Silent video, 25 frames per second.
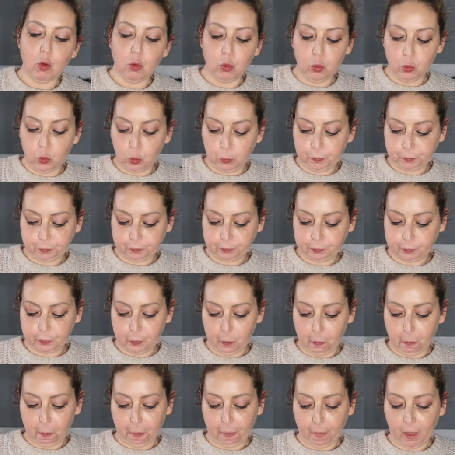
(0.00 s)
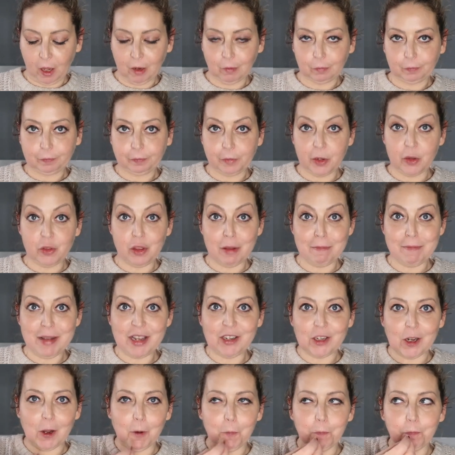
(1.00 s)
Ooh, in the
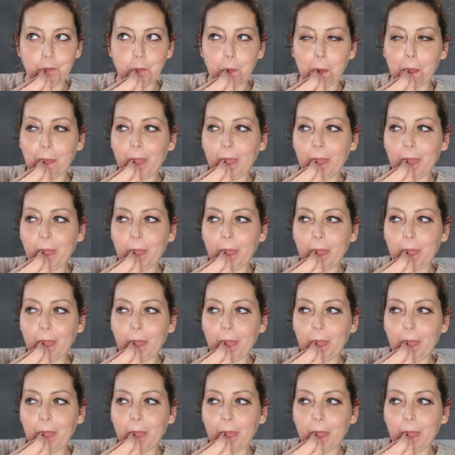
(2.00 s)
middle,